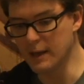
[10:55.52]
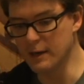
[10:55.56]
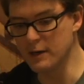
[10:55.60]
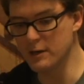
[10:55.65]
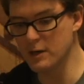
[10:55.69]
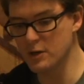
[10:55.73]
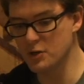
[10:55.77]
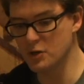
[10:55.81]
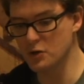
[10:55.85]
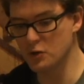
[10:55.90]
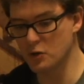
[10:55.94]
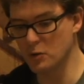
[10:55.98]

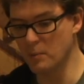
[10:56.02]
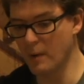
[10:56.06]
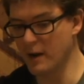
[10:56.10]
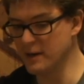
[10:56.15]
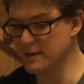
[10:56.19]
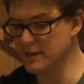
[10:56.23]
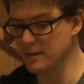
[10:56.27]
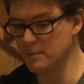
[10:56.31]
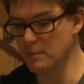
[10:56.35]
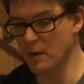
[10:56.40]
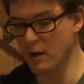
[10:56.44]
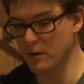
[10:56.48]
in addition to
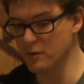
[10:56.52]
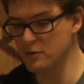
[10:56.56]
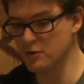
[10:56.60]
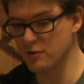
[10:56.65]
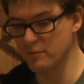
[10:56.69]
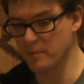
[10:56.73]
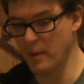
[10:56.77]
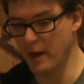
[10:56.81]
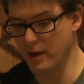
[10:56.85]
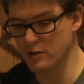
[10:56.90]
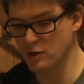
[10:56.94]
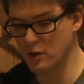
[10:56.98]
my deep
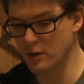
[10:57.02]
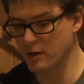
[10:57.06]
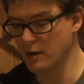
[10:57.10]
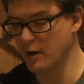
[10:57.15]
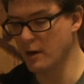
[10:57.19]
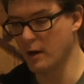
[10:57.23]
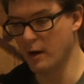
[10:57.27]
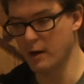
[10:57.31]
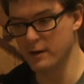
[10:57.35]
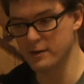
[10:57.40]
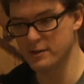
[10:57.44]
knowledge of magic,